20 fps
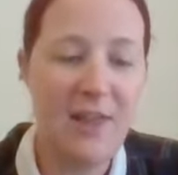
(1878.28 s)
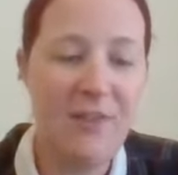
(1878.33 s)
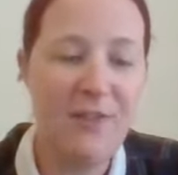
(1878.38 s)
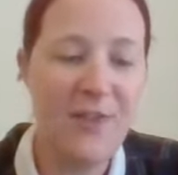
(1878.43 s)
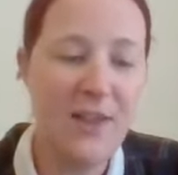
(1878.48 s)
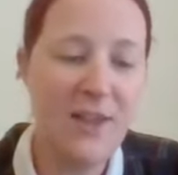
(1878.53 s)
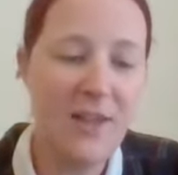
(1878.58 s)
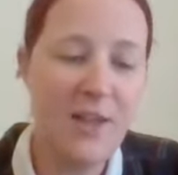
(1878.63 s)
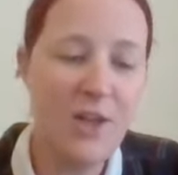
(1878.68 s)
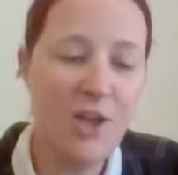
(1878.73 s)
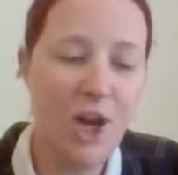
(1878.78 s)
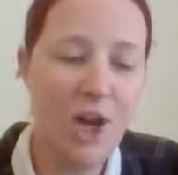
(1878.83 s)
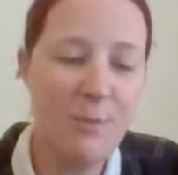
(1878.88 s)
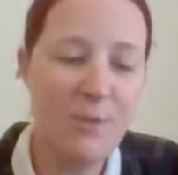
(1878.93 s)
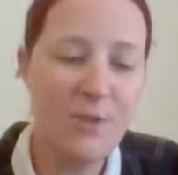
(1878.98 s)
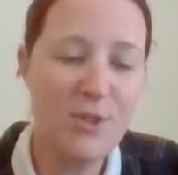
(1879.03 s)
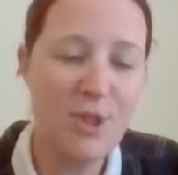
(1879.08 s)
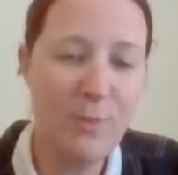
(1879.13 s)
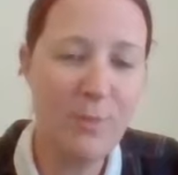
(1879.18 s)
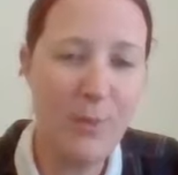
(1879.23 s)
think it
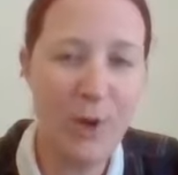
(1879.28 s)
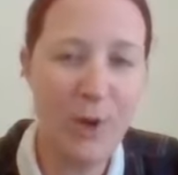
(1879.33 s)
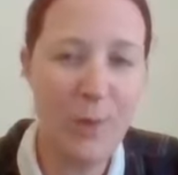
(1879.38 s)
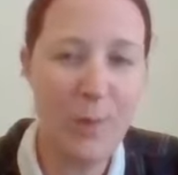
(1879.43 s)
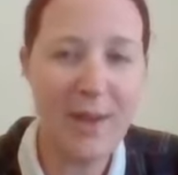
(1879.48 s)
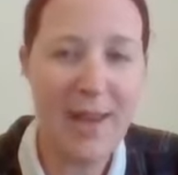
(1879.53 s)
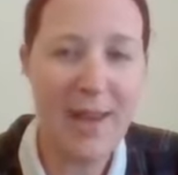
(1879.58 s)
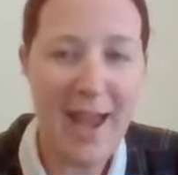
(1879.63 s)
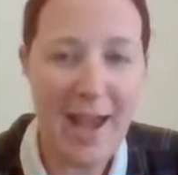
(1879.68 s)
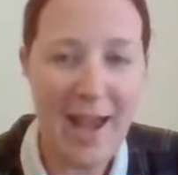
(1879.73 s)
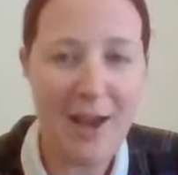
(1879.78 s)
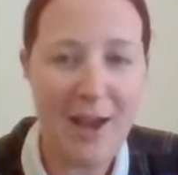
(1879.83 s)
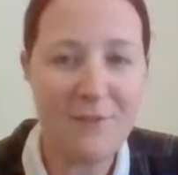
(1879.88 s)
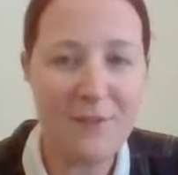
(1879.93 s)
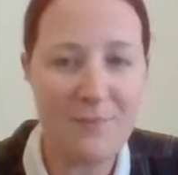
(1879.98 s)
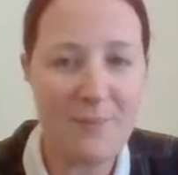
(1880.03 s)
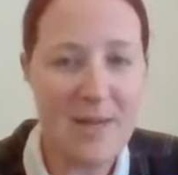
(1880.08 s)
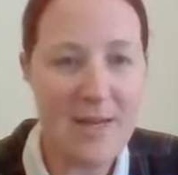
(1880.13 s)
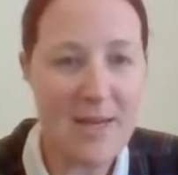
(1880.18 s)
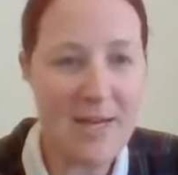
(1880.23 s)
comes to a point where you have
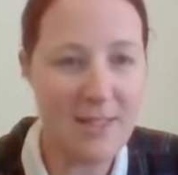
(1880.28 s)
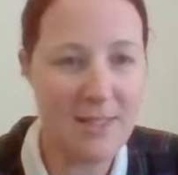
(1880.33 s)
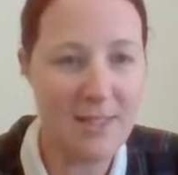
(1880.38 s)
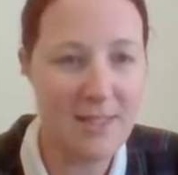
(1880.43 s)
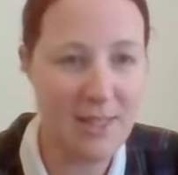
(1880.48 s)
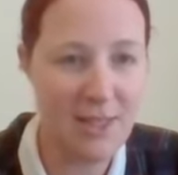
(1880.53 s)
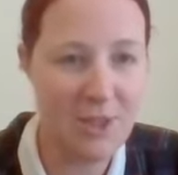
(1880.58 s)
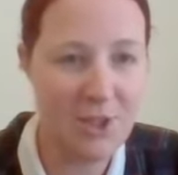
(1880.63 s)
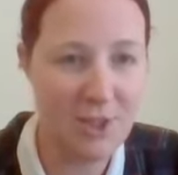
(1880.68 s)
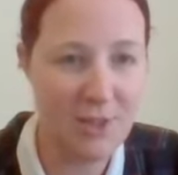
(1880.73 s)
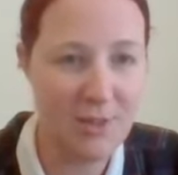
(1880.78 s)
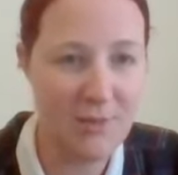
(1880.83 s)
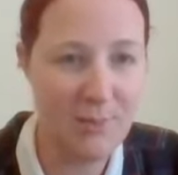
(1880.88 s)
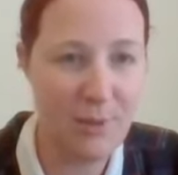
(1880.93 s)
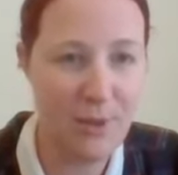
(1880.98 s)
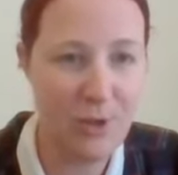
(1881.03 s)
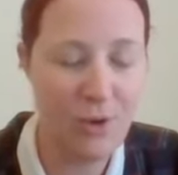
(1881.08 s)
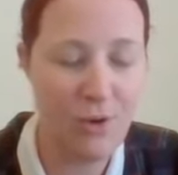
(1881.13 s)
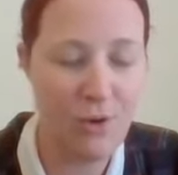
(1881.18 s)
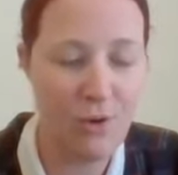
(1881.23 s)
to make a decision,
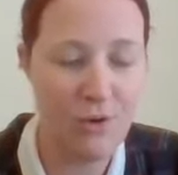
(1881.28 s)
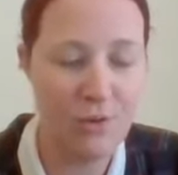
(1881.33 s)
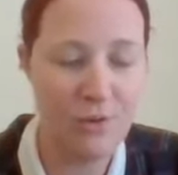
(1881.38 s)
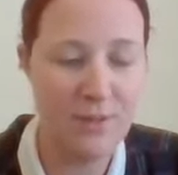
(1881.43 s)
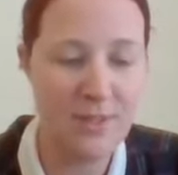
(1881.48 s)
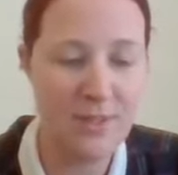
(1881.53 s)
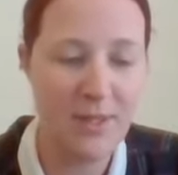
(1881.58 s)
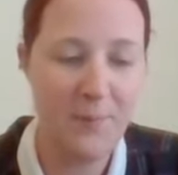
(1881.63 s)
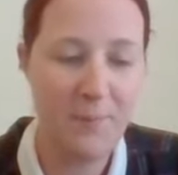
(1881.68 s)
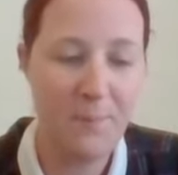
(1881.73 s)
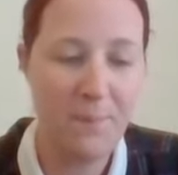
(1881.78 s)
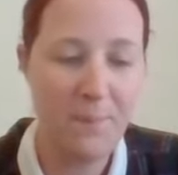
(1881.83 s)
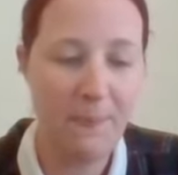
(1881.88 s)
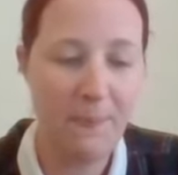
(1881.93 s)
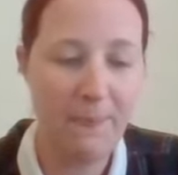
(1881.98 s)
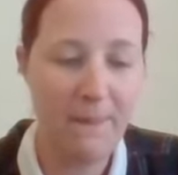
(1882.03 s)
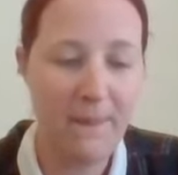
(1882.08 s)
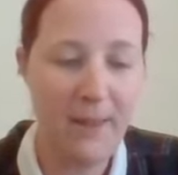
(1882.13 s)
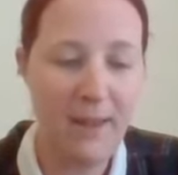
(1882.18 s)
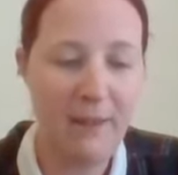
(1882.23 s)
because
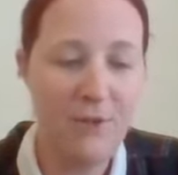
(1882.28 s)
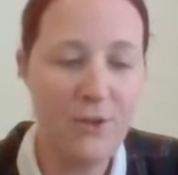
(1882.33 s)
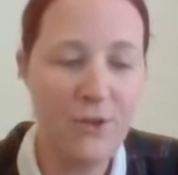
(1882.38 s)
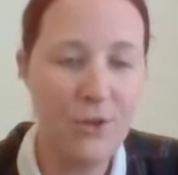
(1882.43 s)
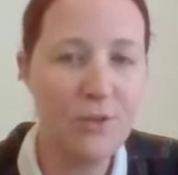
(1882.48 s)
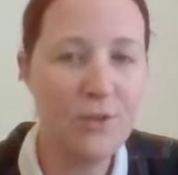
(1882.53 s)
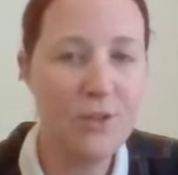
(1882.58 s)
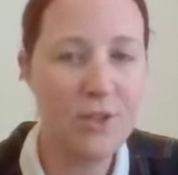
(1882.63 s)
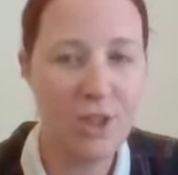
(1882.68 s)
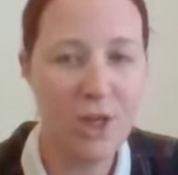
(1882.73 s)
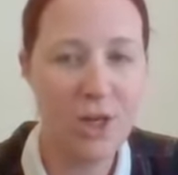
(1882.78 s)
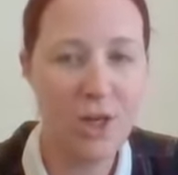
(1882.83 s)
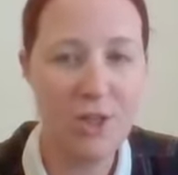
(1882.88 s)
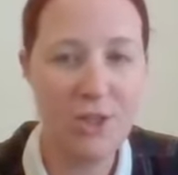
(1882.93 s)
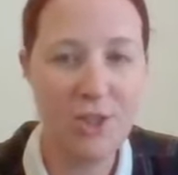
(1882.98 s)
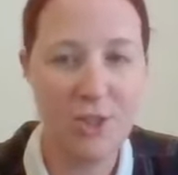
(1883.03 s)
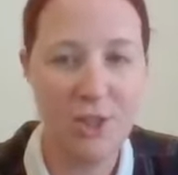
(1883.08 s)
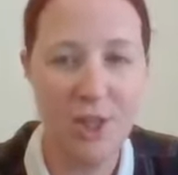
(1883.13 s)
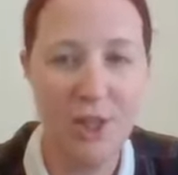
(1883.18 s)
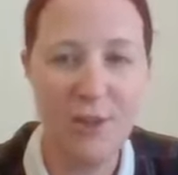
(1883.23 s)
if you don't
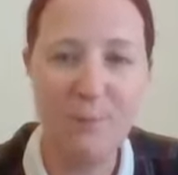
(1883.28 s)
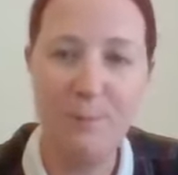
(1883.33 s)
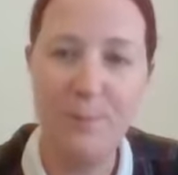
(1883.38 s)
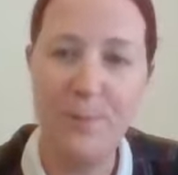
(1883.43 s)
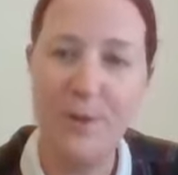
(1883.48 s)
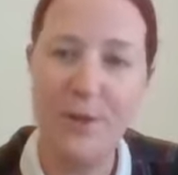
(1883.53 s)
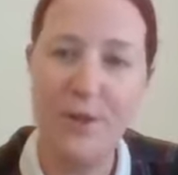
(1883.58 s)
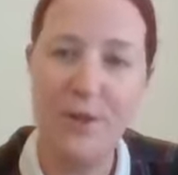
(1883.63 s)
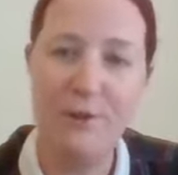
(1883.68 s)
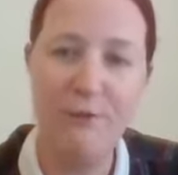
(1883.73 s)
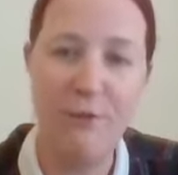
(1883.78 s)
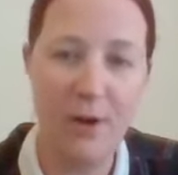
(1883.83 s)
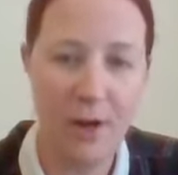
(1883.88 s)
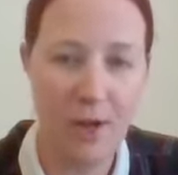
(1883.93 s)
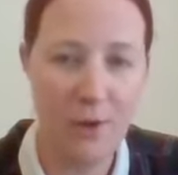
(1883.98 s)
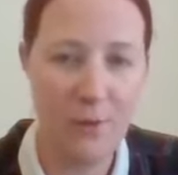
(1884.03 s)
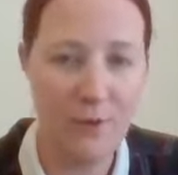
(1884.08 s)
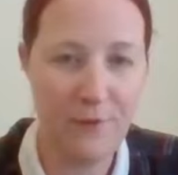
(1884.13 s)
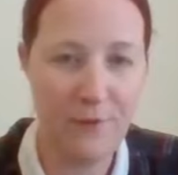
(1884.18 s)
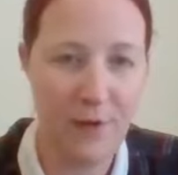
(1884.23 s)
charge enough, but you run
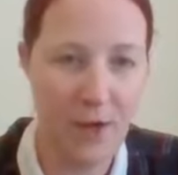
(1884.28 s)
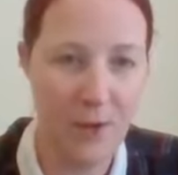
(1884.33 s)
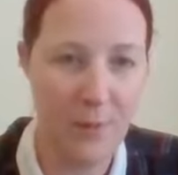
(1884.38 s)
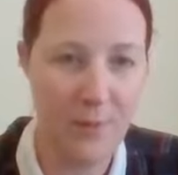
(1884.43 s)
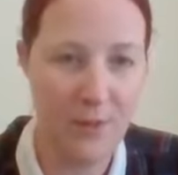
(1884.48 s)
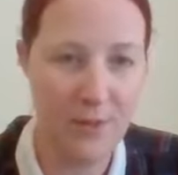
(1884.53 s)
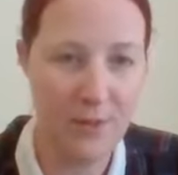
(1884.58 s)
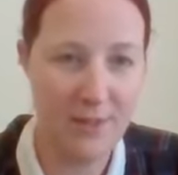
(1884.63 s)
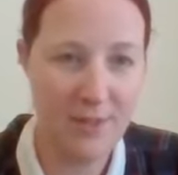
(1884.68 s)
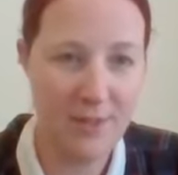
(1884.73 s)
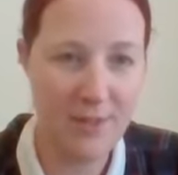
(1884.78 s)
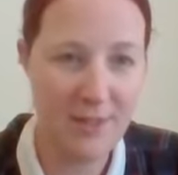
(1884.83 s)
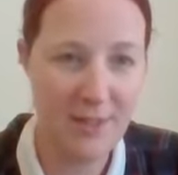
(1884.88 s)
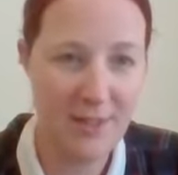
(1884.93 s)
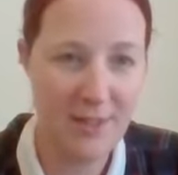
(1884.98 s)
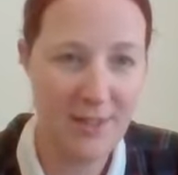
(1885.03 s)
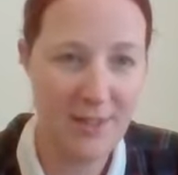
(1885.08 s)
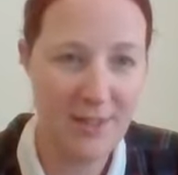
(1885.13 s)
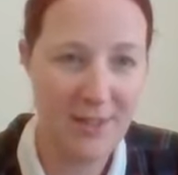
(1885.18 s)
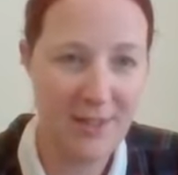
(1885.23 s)
out of hours,
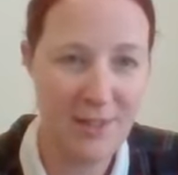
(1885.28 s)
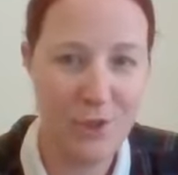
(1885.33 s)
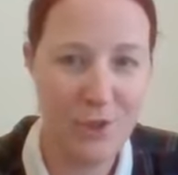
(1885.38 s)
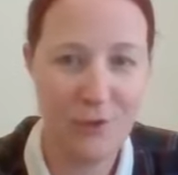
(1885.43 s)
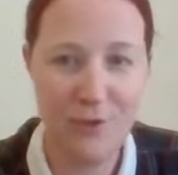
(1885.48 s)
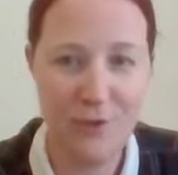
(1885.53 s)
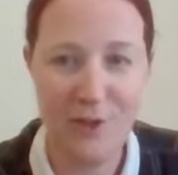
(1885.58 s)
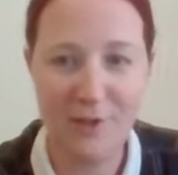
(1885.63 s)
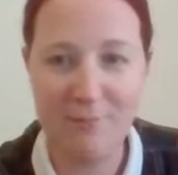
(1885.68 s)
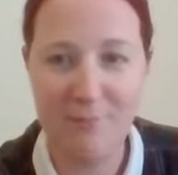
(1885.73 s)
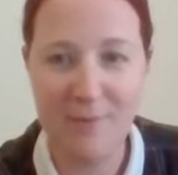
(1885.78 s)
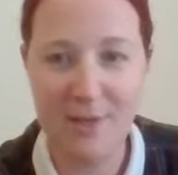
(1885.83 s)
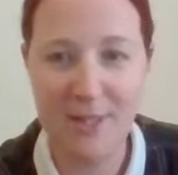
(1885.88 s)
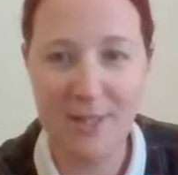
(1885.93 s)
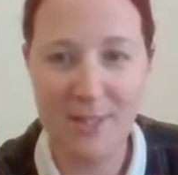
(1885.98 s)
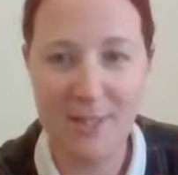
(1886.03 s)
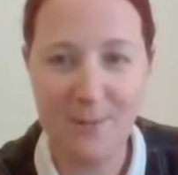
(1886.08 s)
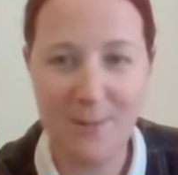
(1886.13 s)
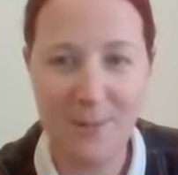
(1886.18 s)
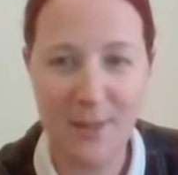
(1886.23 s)
you don't have enough
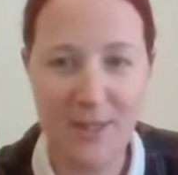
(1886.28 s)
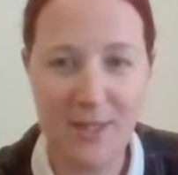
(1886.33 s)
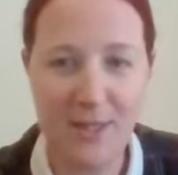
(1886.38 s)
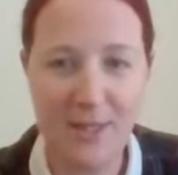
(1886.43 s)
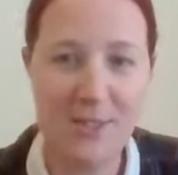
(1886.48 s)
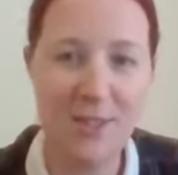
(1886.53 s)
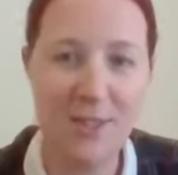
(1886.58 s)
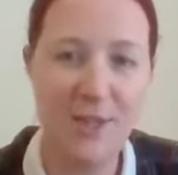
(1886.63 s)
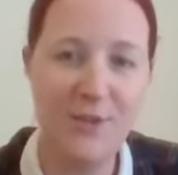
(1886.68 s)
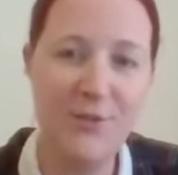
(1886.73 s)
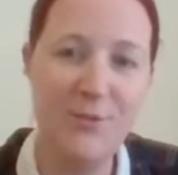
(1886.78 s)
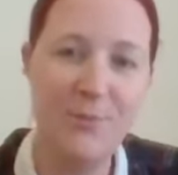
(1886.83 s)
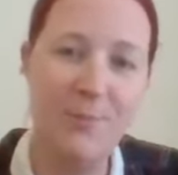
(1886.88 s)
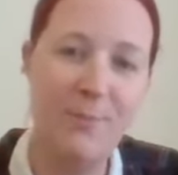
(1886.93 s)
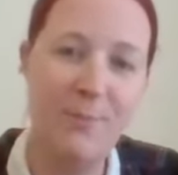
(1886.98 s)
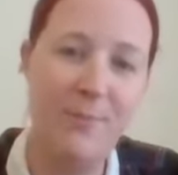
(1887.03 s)
money to pay stuff,